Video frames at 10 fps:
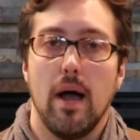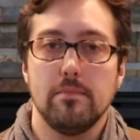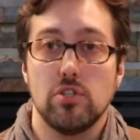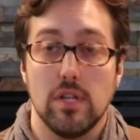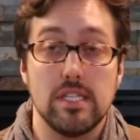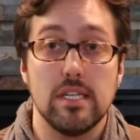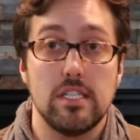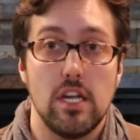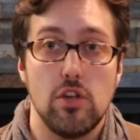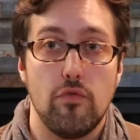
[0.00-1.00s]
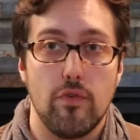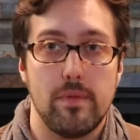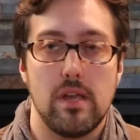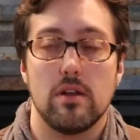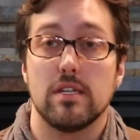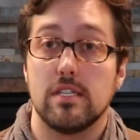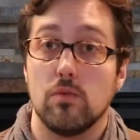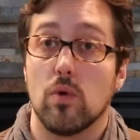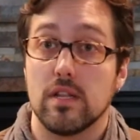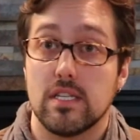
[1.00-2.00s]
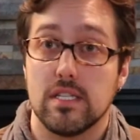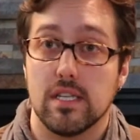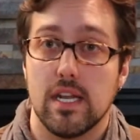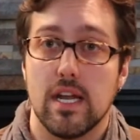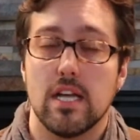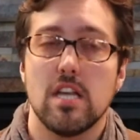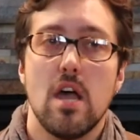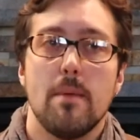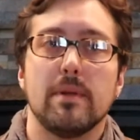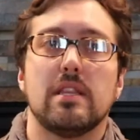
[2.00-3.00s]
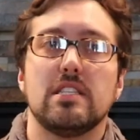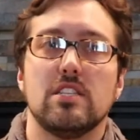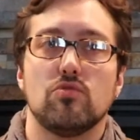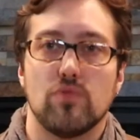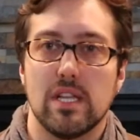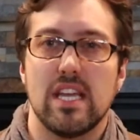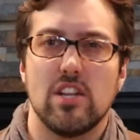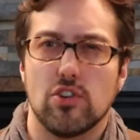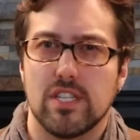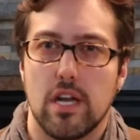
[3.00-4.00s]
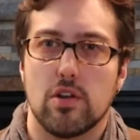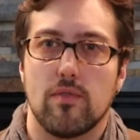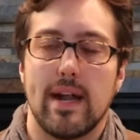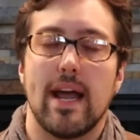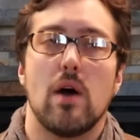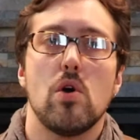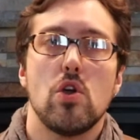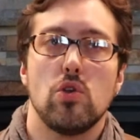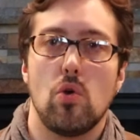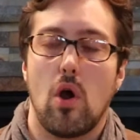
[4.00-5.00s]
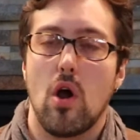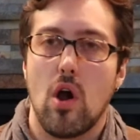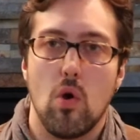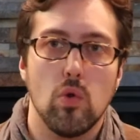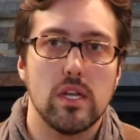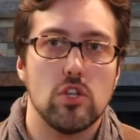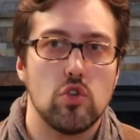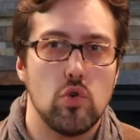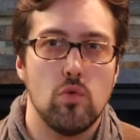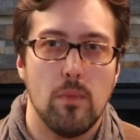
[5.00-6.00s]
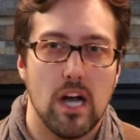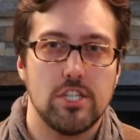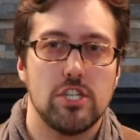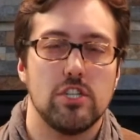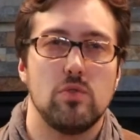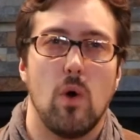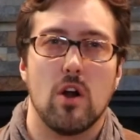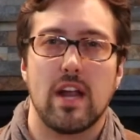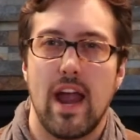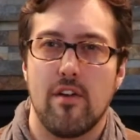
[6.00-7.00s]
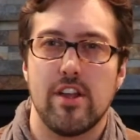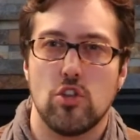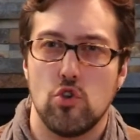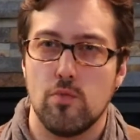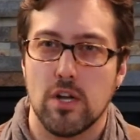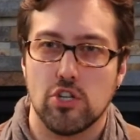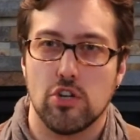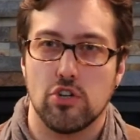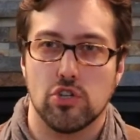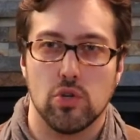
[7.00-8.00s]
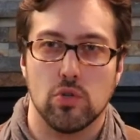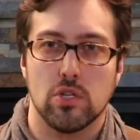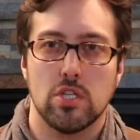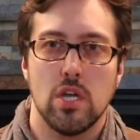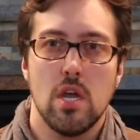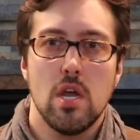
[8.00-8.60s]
So let's continue from here to see where this is leading us. But this is really in your center right now. You are holding too much. You are carrying too much on your shoulders.